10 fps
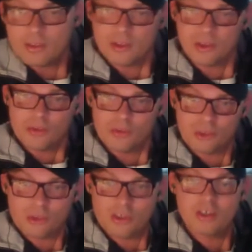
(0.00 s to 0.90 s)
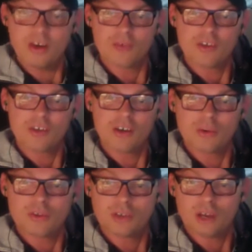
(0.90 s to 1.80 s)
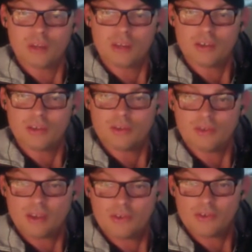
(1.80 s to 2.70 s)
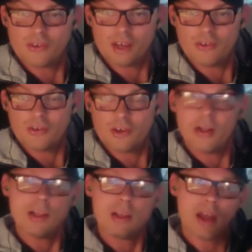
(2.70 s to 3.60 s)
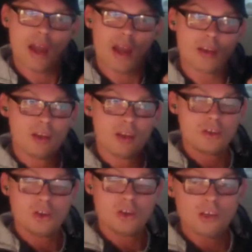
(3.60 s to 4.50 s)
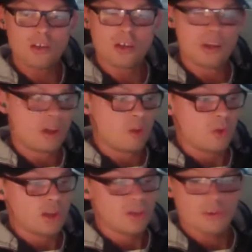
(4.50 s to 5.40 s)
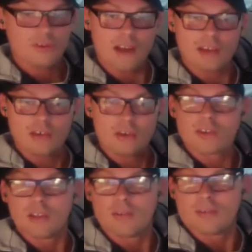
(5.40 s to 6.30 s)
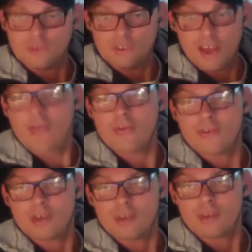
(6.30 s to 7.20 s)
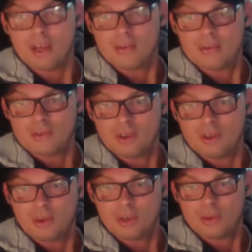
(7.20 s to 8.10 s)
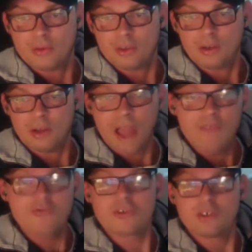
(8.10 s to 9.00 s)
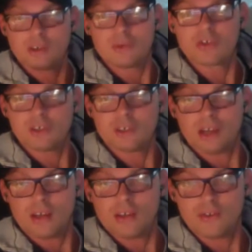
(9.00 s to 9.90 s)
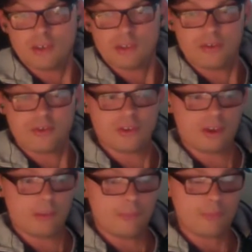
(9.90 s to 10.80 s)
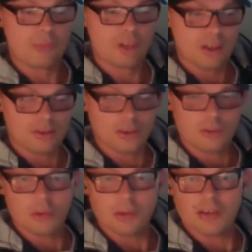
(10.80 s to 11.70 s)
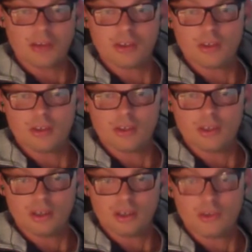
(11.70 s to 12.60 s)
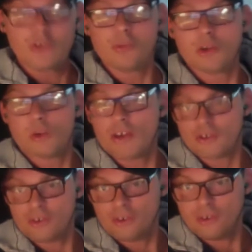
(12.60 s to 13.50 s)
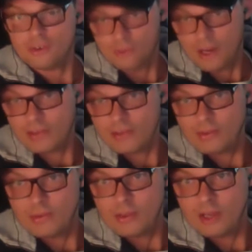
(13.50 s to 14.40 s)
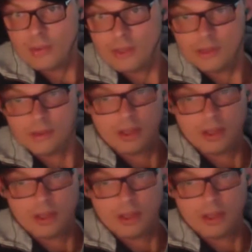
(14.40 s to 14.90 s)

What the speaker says: beauty of the code could come in the refactor stage, and we can refactor ourselves to death sometimes. We can every solution that is implemented could be questioned, right? I mean,